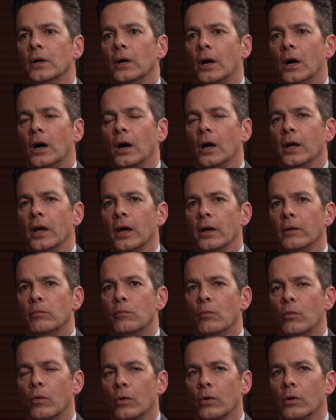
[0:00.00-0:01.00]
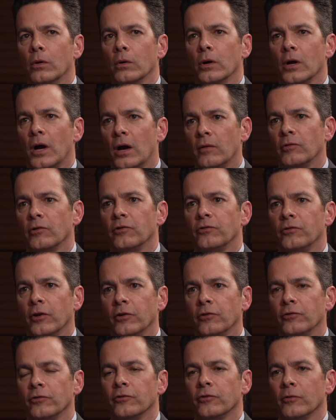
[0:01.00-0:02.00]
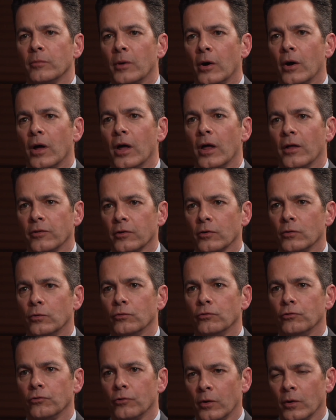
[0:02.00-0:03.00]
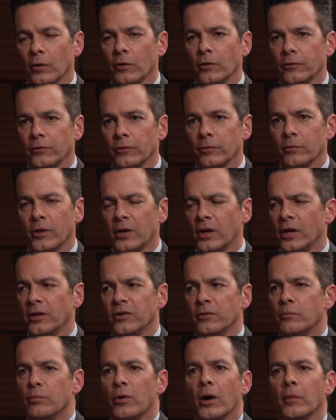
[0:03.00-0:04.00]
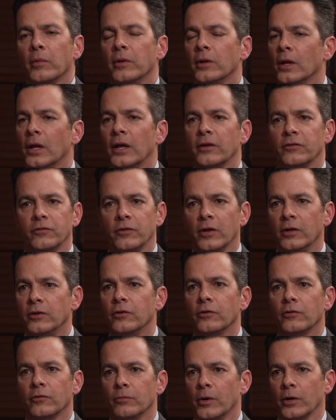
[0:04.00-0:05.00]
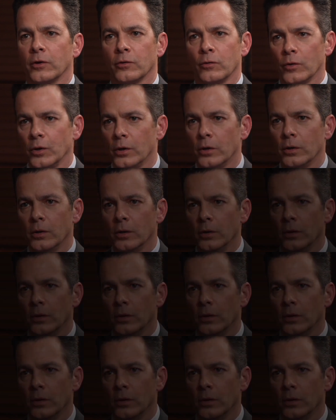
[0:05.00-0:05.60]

I had more conversations about ethical journalism than I did probably in the last 10 years of my career.